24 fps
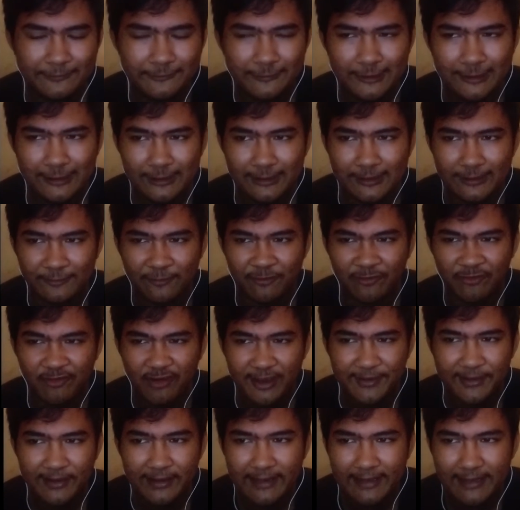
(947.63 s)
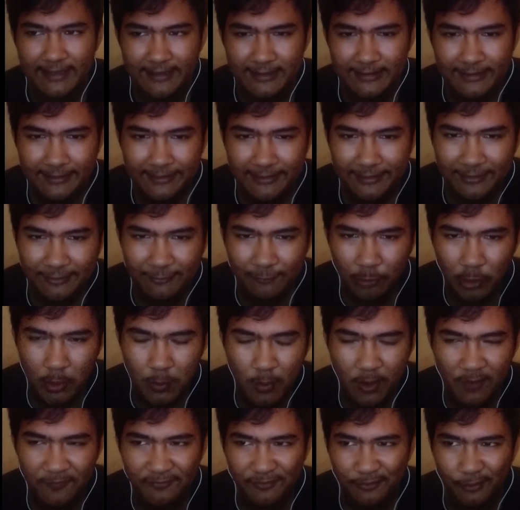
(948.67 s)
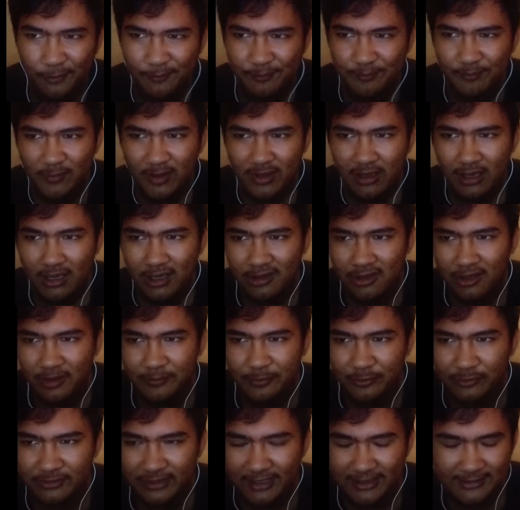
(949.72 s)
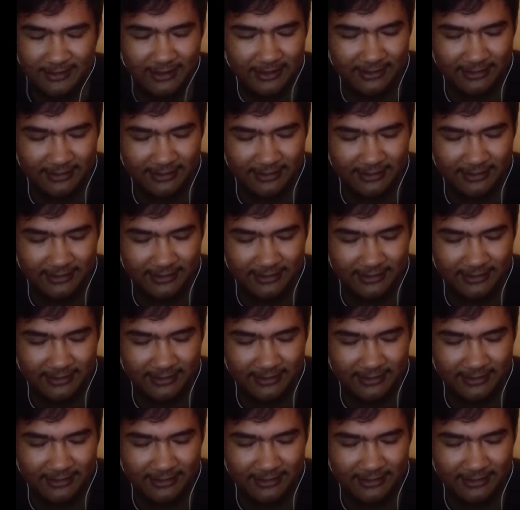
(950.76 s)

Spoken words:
And finally, we move up hypothesis.